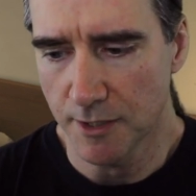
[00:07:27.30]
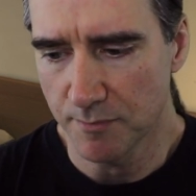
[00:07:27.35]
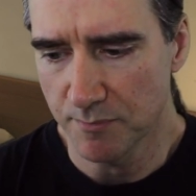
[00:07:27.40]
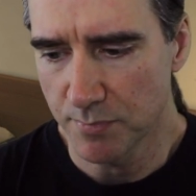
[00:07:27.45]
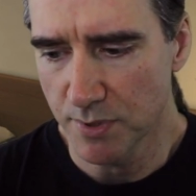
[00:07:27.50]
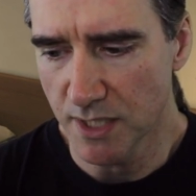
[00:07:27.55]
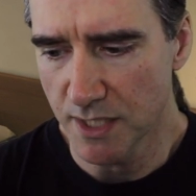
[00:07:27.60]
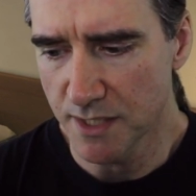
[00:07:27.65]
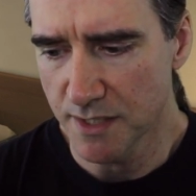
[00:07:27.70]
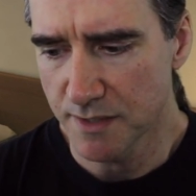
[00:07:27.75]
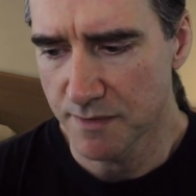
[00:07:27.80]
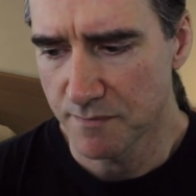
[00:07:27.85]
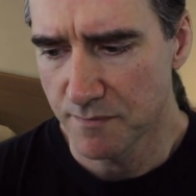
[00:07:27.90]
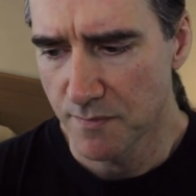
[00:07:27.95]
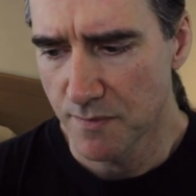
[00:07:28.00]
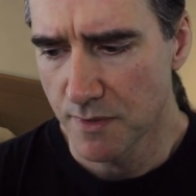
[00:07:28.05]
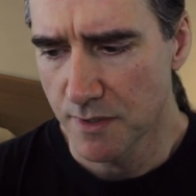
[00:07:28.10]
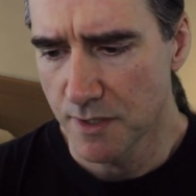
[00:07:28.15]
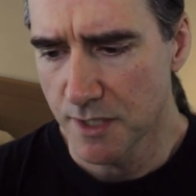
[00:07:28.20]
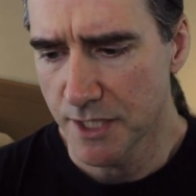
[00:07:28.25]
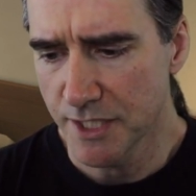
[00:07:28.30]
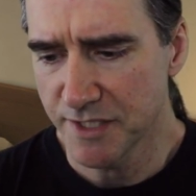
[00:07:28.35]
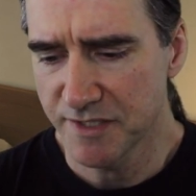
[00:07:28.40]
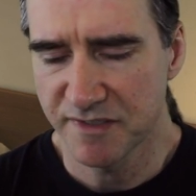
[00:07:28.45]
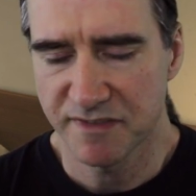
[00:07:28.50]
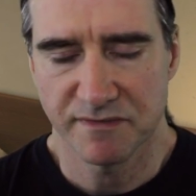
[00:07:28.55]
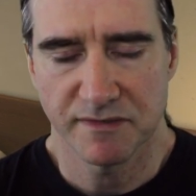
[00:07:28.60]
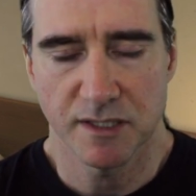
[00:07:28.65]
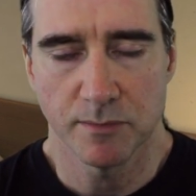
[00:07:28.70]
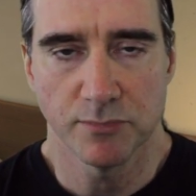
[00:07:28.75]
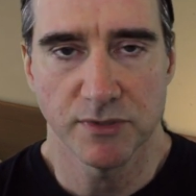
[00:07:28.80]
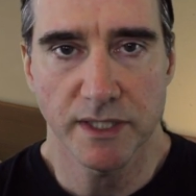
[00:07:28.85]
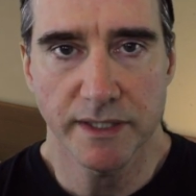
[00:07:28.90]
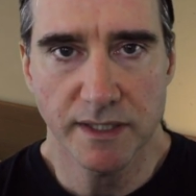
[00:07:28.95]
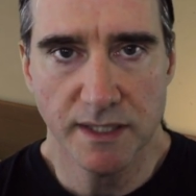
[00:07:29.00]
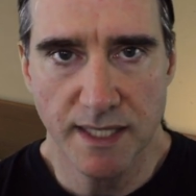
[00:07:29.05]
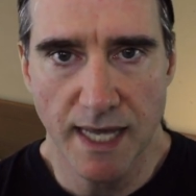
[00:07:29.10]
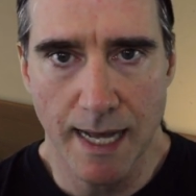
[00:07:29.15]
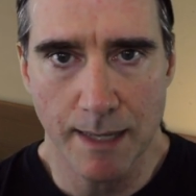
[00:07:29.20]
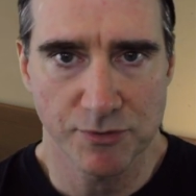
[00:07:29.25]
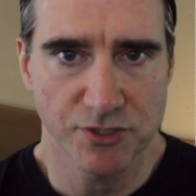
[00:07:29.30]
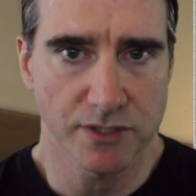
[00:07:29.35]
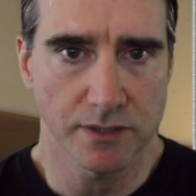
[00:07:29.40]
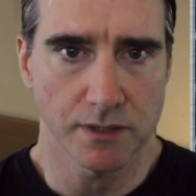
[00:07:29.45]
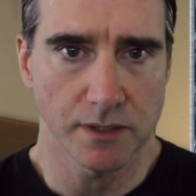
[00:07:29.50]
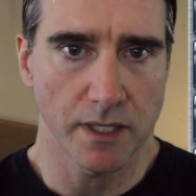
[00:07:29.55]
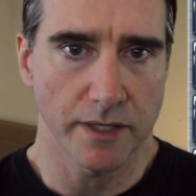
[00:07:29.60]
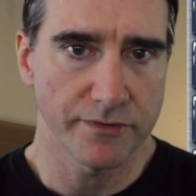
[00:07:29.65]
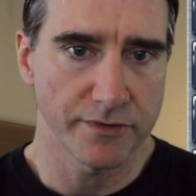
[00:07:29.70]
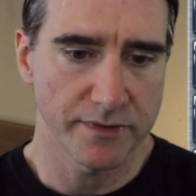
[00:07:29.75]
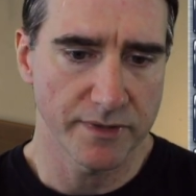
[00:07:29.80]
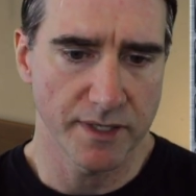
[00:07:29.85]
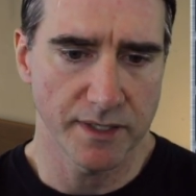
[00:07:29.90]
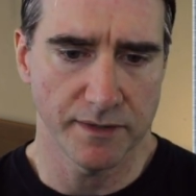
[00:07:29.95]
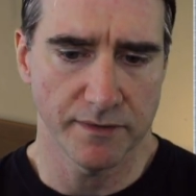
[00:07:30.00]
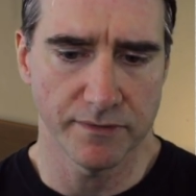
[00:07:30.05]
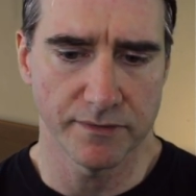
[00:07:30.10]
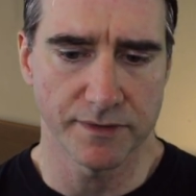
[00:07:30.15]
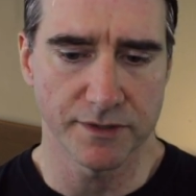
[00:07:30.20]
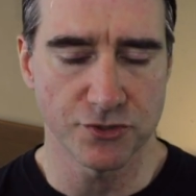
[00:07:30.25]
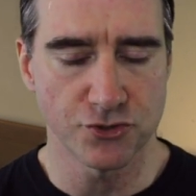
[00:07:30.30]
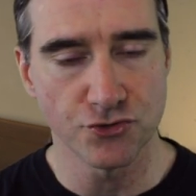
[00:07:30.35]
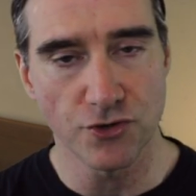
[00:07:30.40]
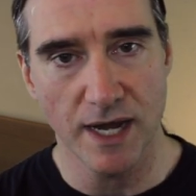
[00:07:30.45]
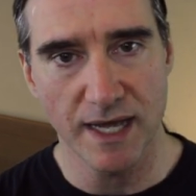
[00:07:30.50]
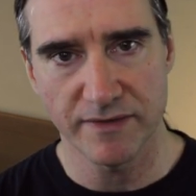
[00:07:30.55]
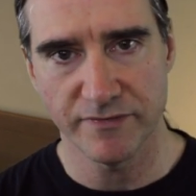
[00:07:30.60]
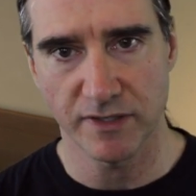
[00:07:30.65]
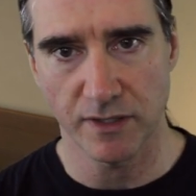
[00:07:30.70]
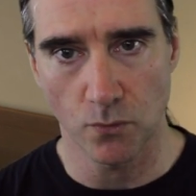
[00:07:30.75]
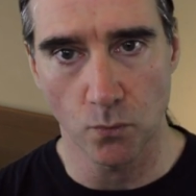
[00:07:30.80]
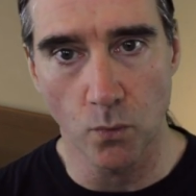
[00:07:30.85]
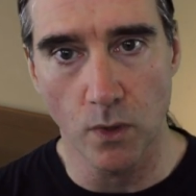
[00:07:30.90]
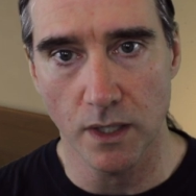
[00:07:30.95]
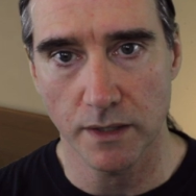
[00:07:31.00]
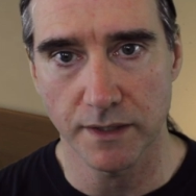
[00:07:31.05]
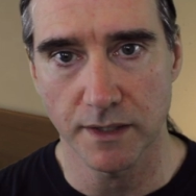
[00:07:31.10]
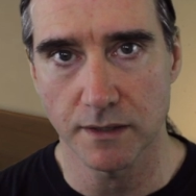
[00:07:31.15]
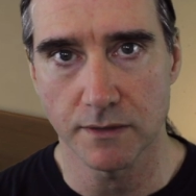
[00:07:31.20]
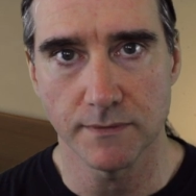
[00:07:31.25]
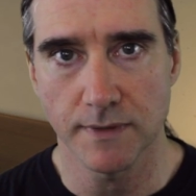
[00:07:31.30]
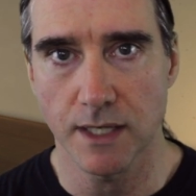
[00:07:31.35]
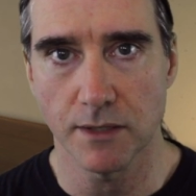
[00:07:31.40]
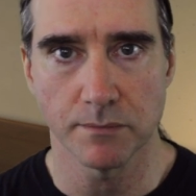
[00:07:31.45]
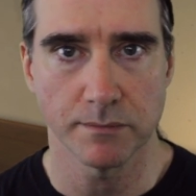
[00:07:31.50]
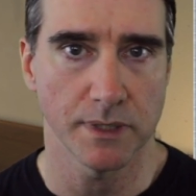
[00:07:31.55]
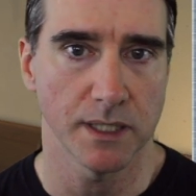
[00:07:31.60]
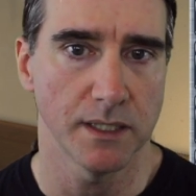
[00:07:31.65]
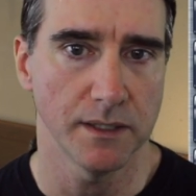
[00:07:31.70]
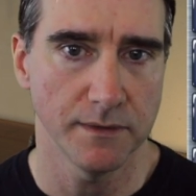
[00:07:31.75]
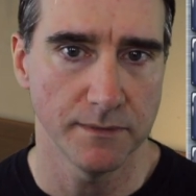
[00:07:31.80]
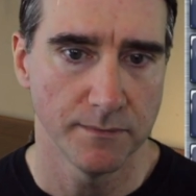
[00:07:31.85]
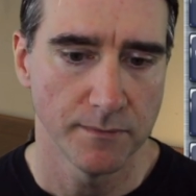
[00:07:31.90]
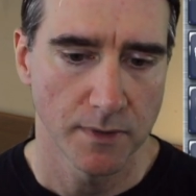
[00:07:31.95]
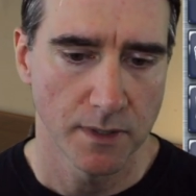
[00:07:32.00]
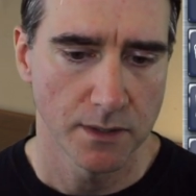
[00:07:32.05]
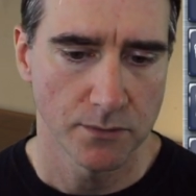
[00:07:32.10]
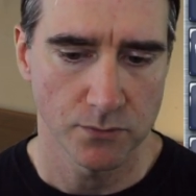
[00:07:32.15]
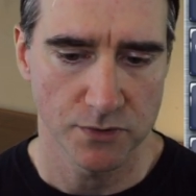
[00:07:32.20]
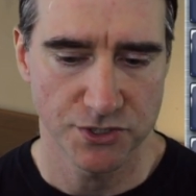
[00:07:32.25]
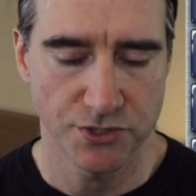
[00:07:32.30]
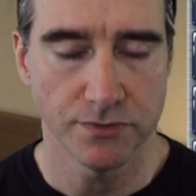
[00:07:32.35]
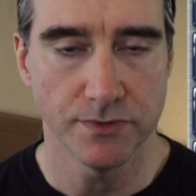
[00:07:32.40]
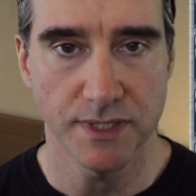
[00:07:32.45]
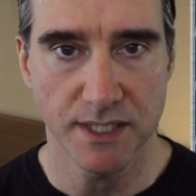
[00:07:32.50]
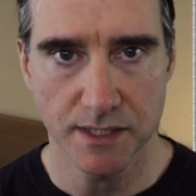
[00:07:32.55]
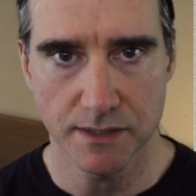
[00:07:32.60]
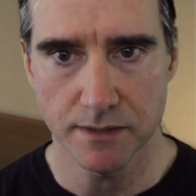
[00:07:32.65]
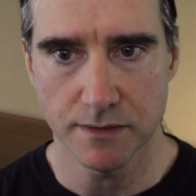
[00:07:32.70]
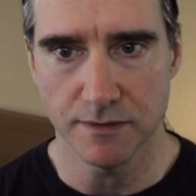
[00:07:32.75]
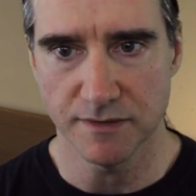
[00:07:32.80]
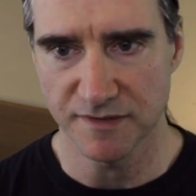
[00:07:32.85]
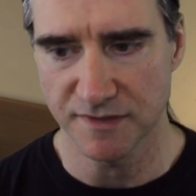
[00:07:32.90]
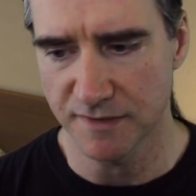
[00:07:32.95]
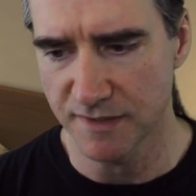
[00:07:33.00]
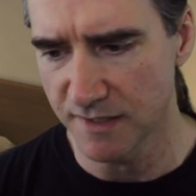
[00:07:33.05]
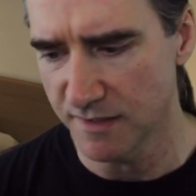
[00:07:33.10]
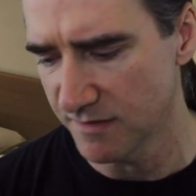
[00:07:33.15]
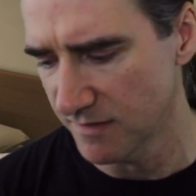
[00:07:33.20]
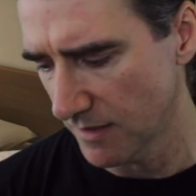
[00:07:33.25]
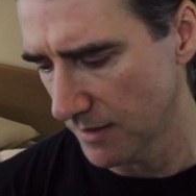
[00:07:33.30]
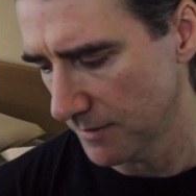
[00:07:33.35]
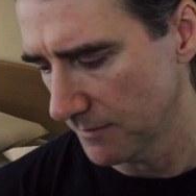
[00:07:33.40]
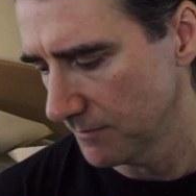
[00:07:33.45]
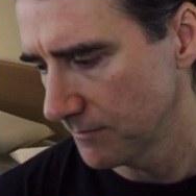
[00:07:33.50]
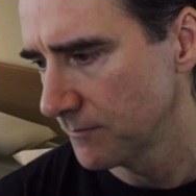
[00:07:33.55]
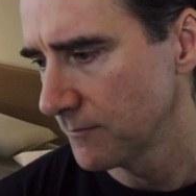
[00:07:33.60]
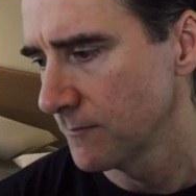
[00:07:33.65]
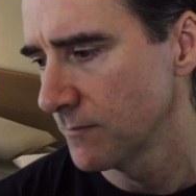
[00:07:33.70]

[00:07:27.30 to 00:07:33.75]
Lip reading: but it's completely optional other than the driving and walking around part, which you need to use the keys on.